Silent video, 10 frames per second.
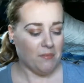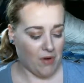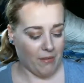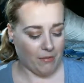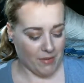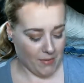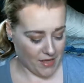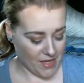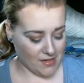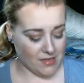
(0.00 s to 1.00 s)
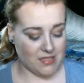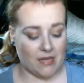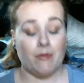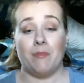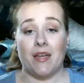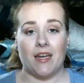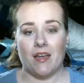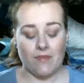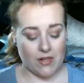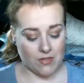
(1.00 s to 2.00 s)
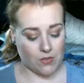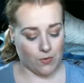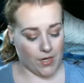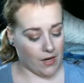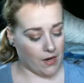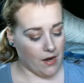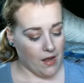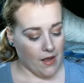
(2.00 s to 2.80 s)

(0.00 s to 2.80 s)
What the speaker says: probably by the end of the summer, beginning of next school year.